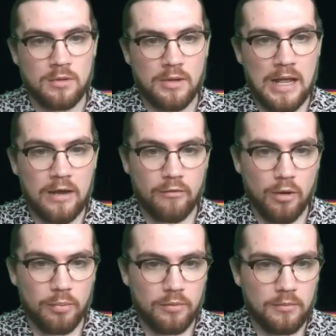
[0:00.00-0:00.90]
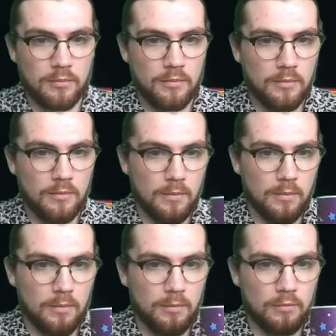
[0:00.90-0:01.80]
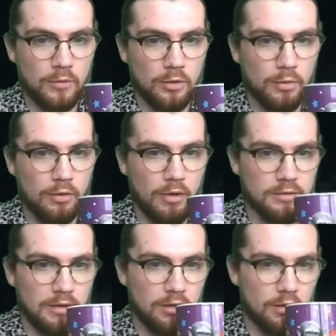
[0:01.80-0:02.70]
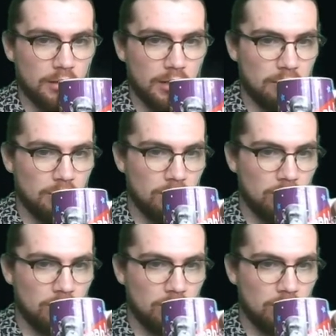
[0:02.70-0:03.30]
Elder up. You know, put a Rising Reed on an Elder.